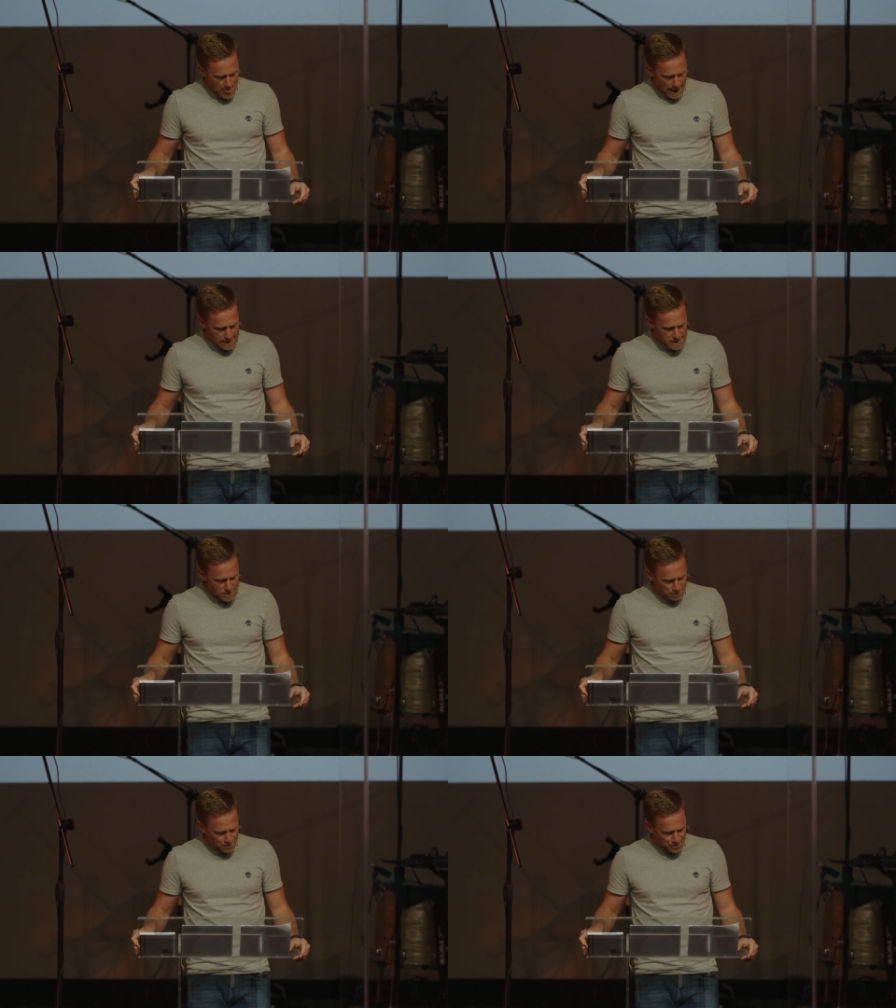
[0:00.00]

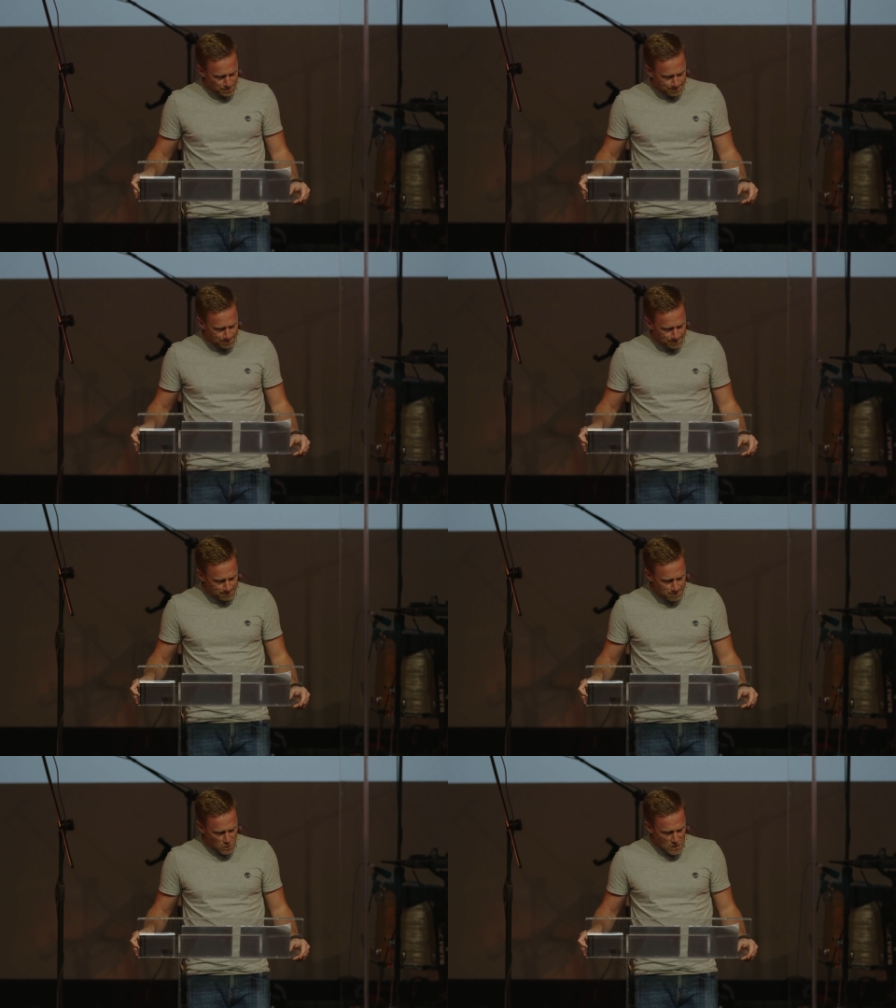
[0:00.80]
And
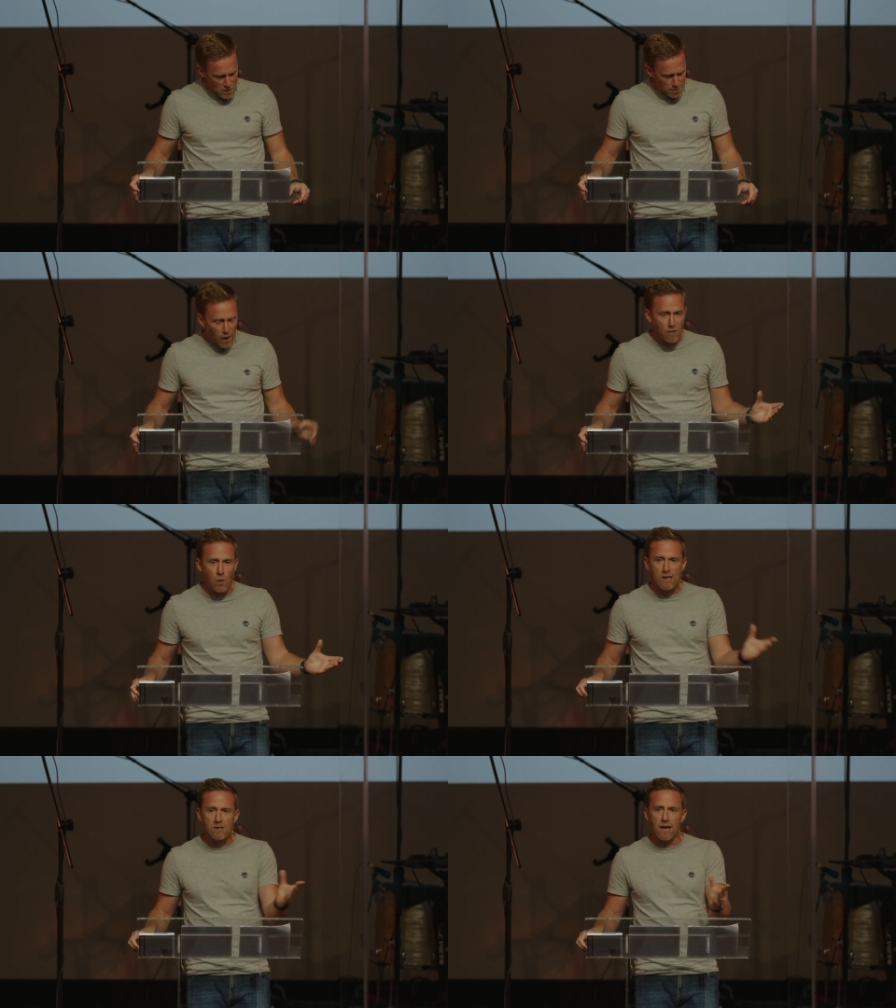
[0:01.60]
part of
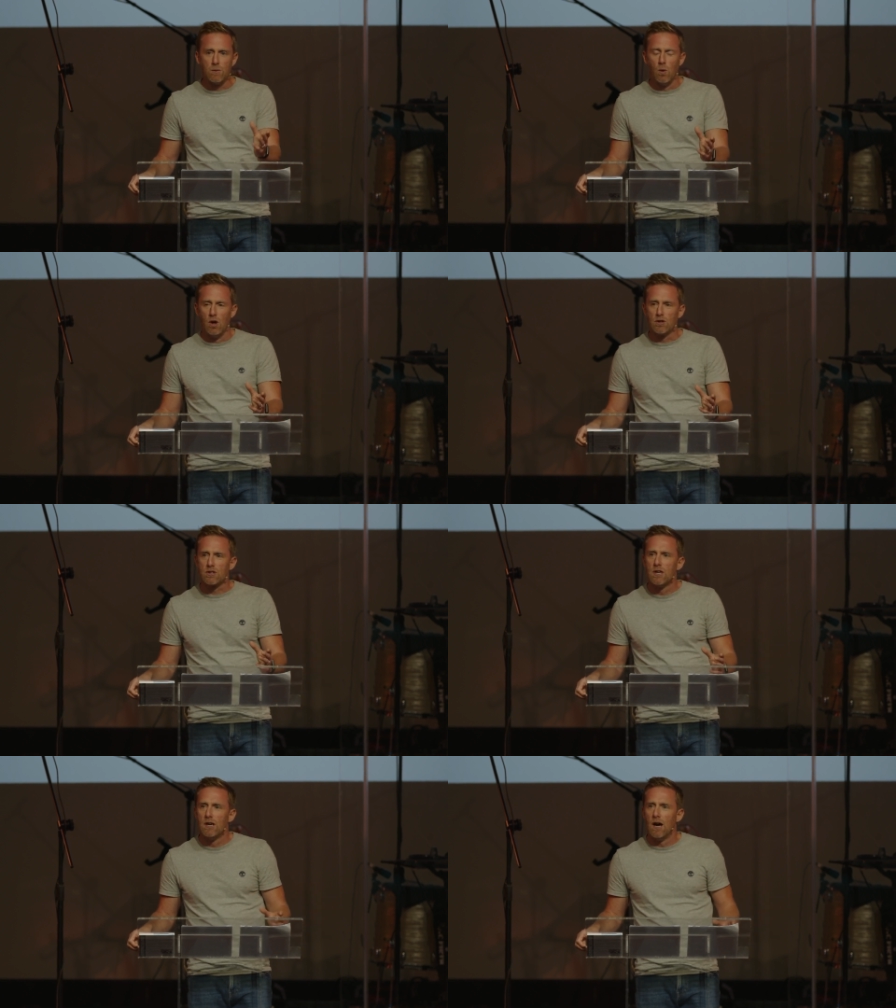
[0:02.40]
what he said
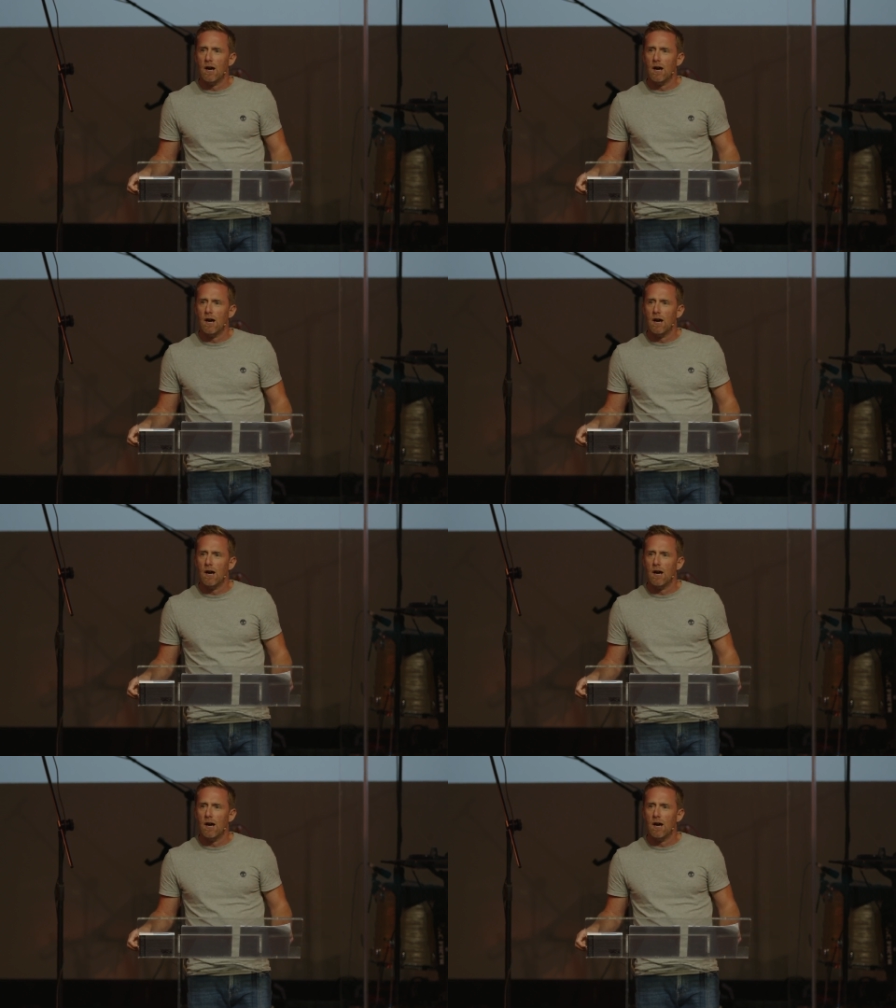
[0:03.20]
was,